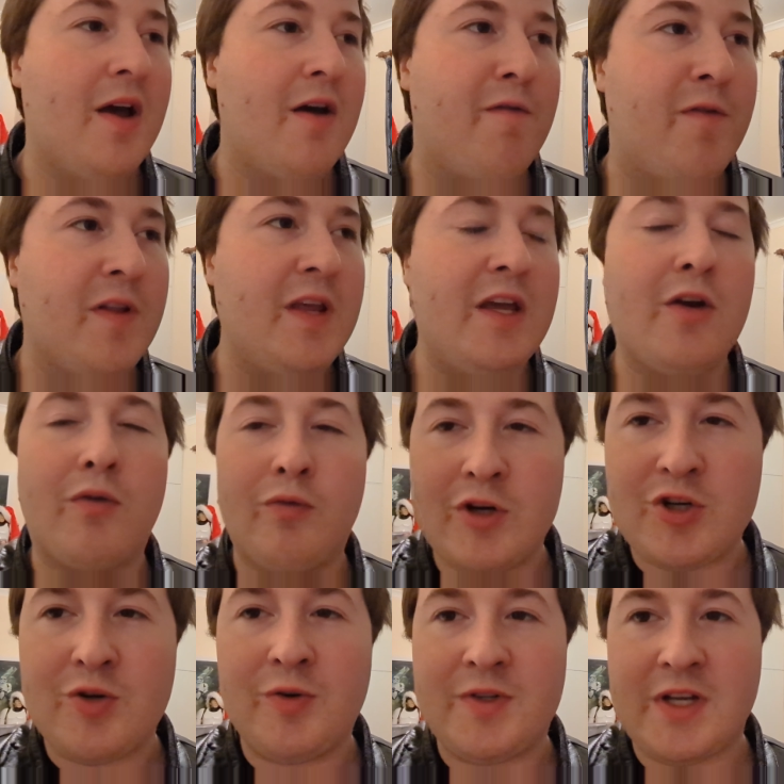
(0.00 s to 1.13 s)
for the
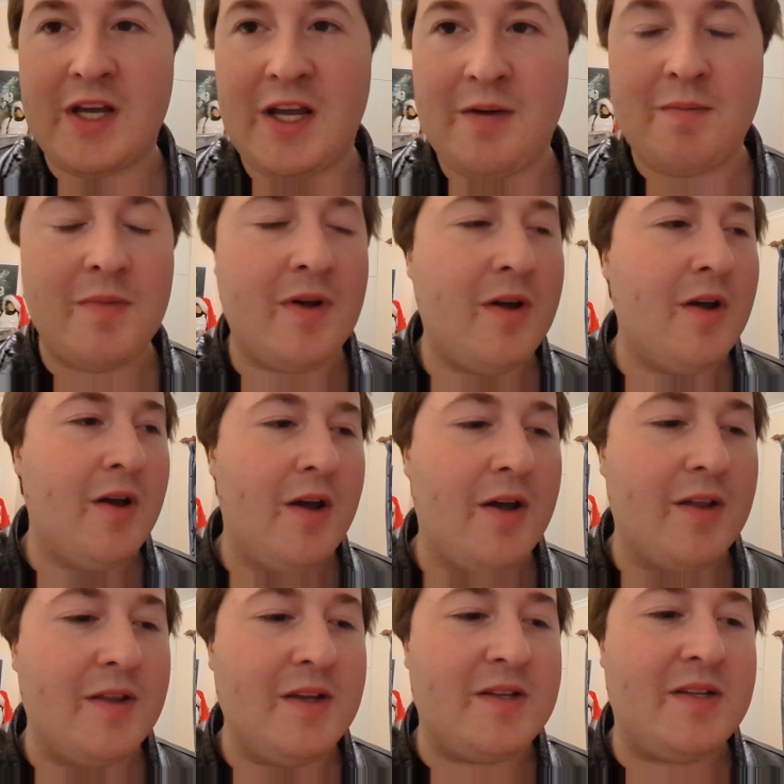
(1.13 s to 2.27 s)
original team.
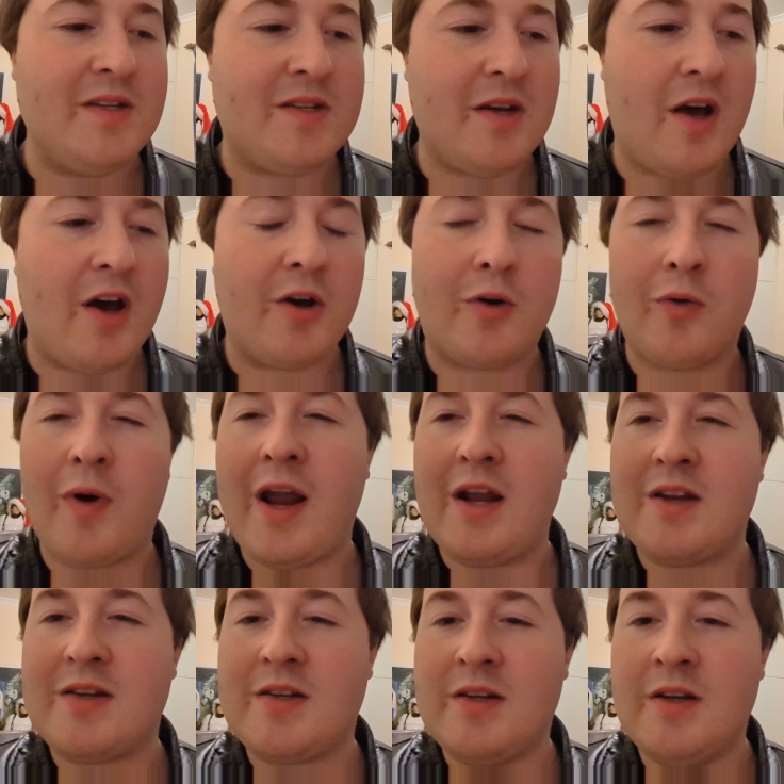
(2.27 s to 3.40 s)
This is a
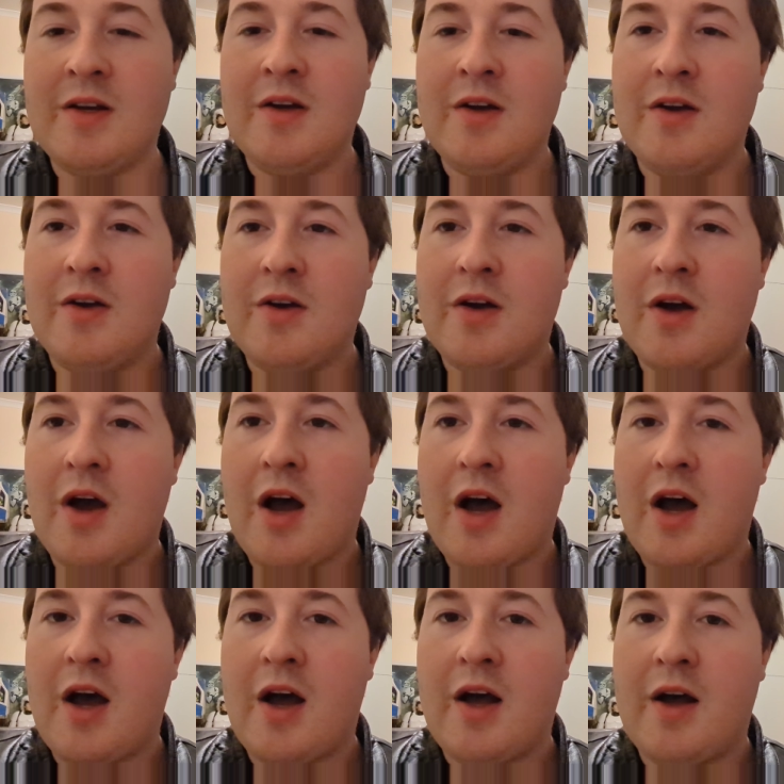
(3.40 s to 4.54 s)
great
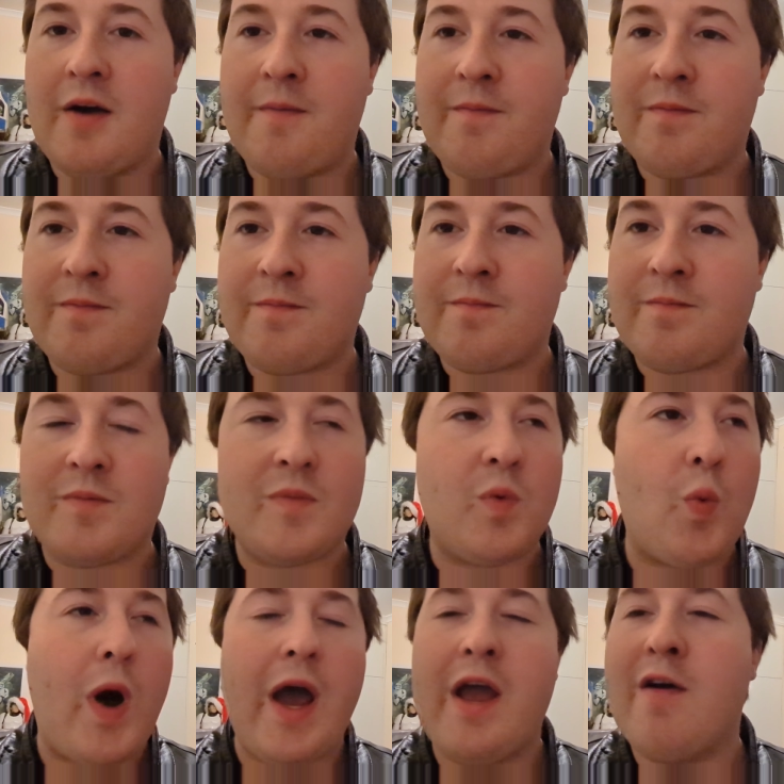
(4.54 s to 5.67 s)
uh,
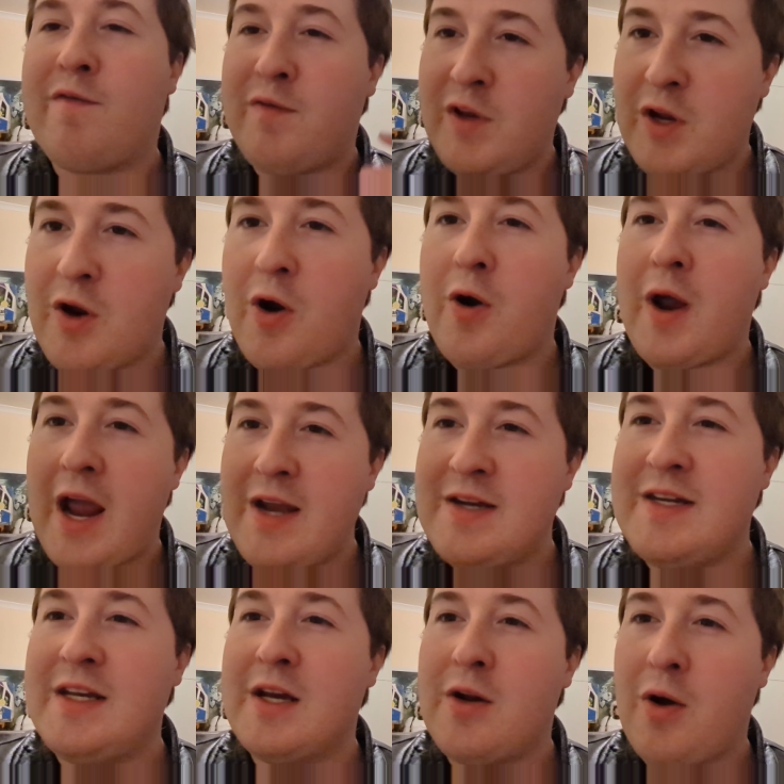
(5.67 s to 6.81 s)
way of,
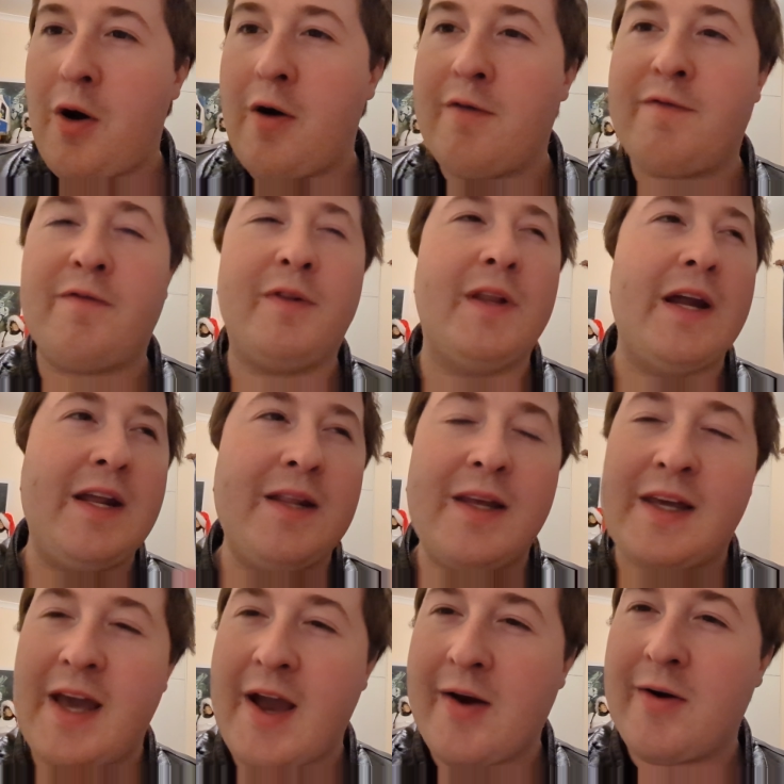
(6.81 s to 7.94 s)
ending it off, letting the
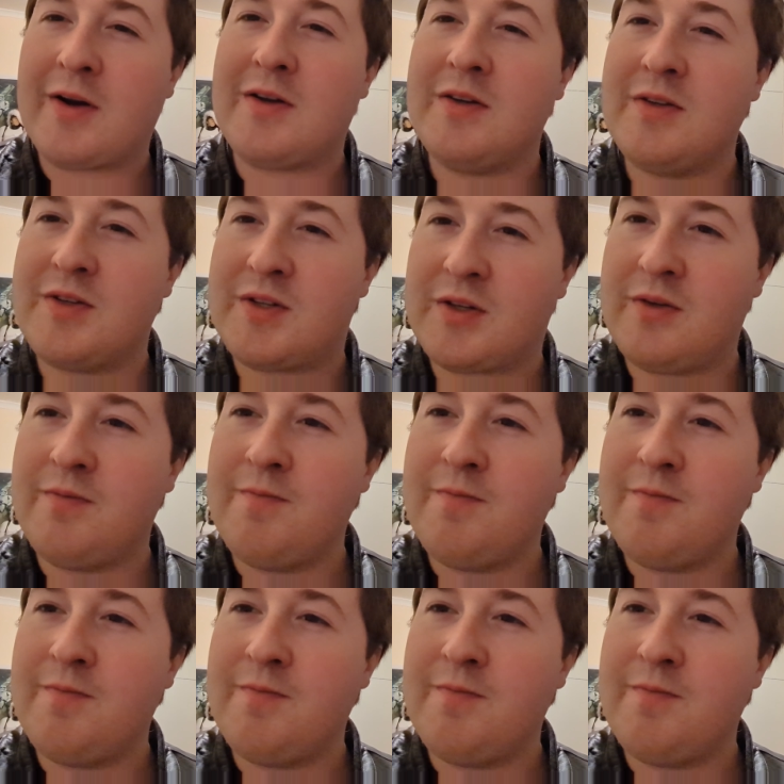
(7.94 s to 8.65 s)
characters